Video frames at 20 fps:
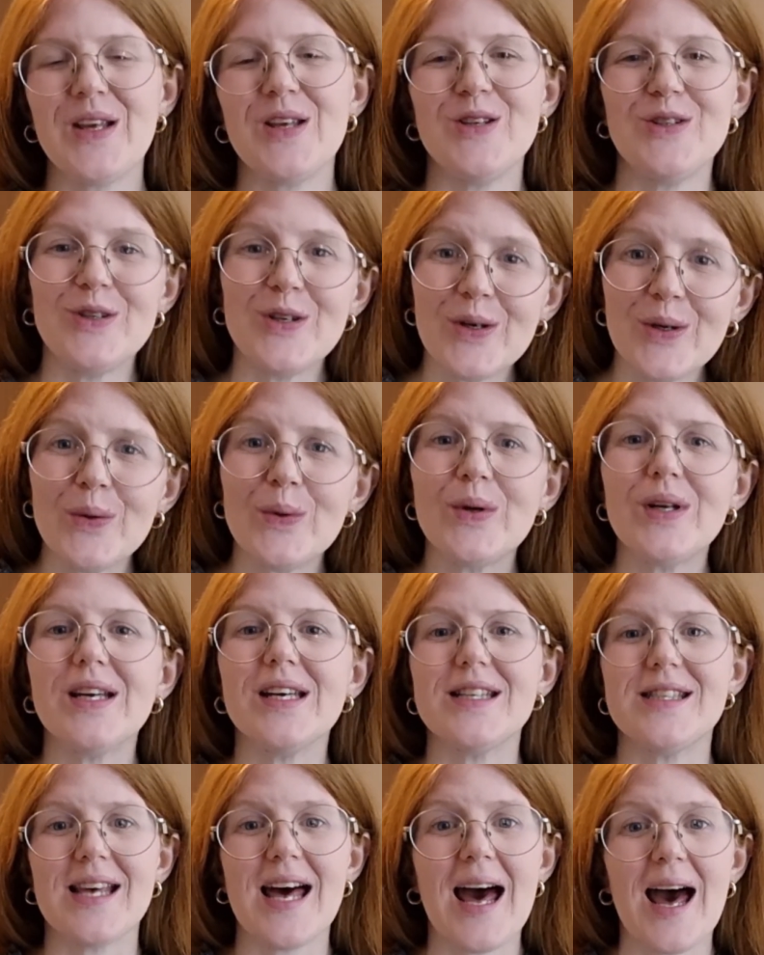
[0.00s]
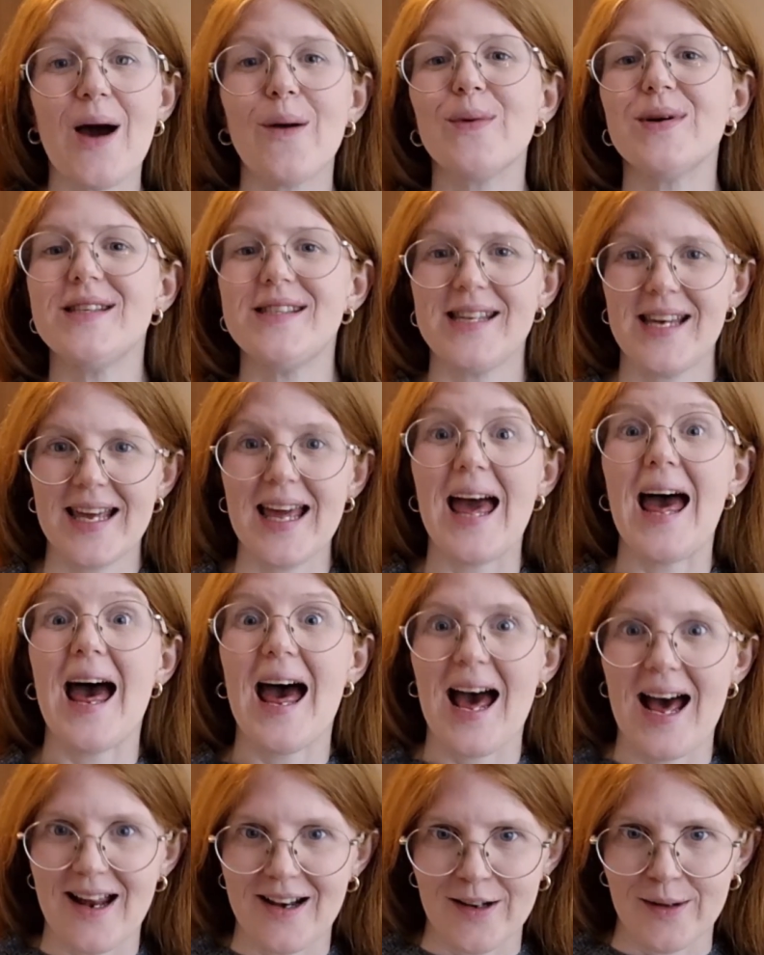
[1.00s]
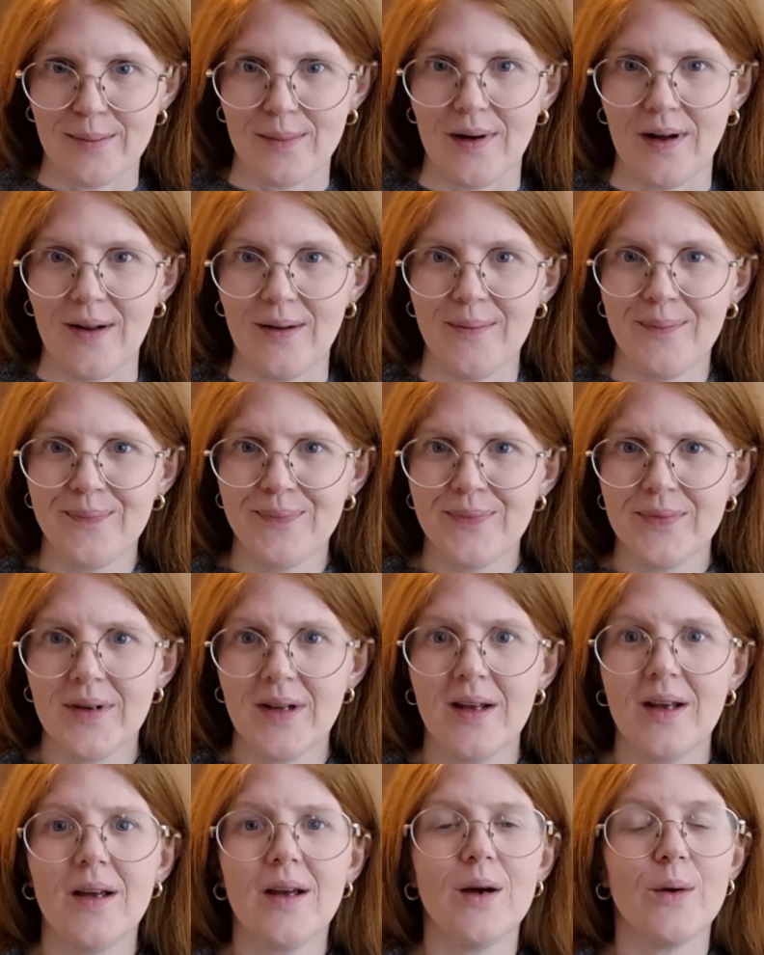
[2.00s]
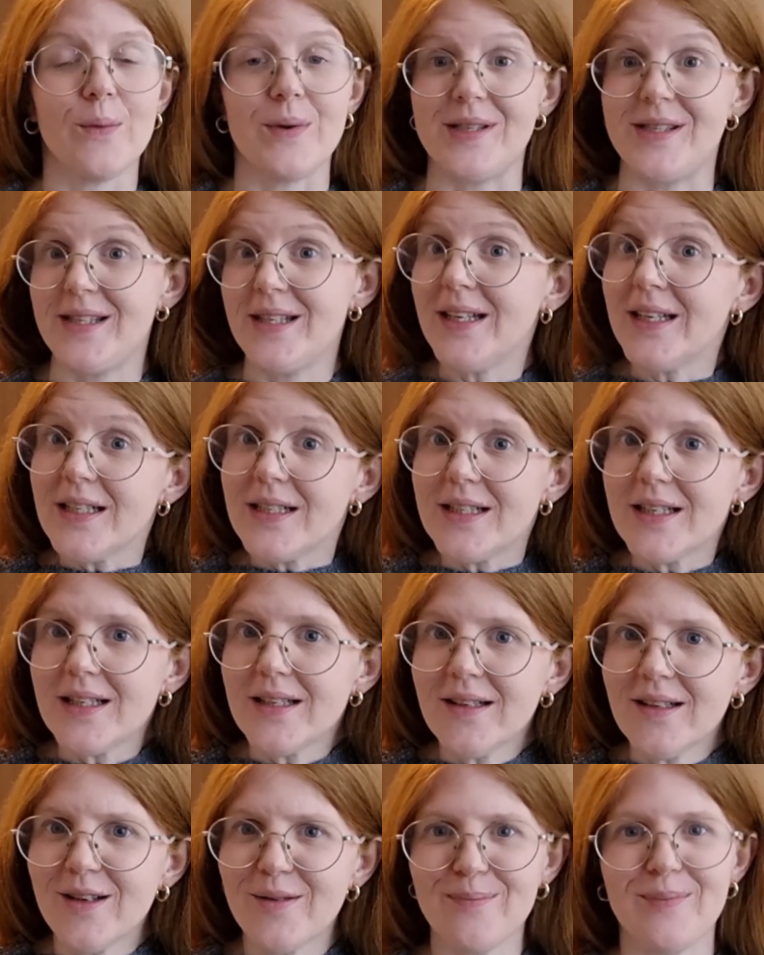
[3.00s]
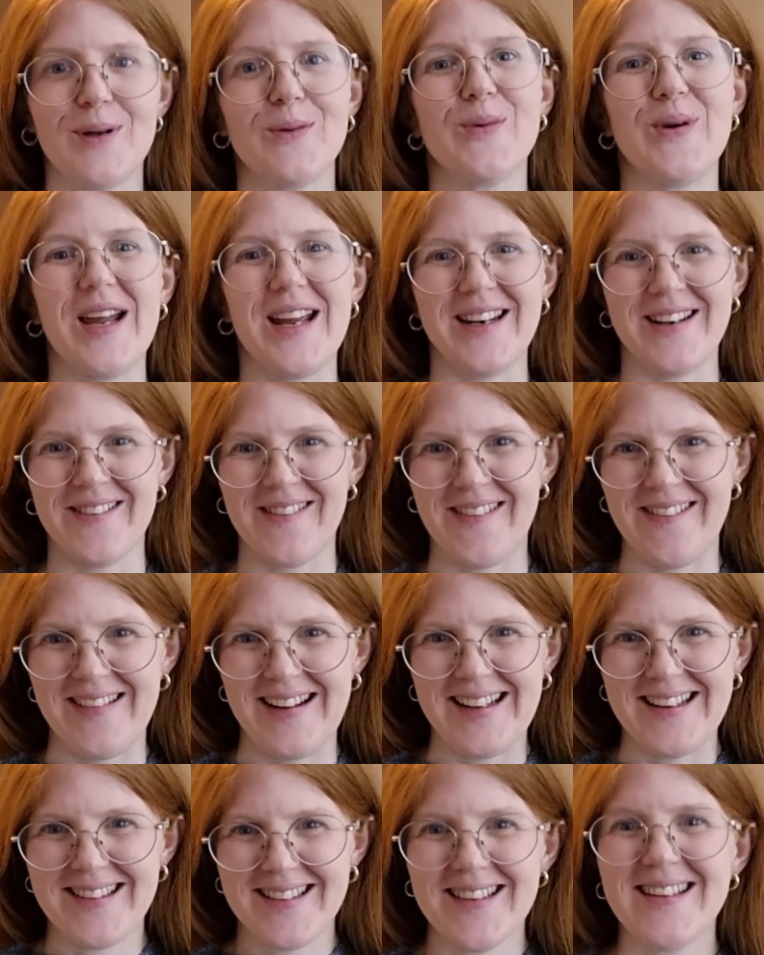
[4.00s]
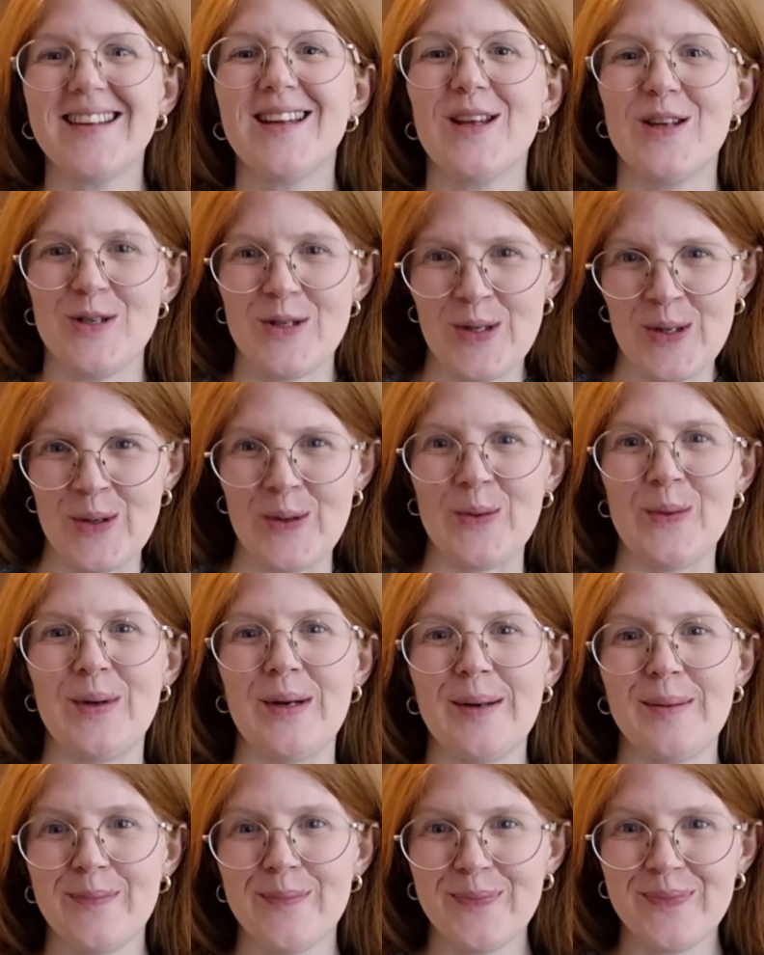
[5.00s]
Djur is how we say animal. We see a D, but we ignore it. Djur.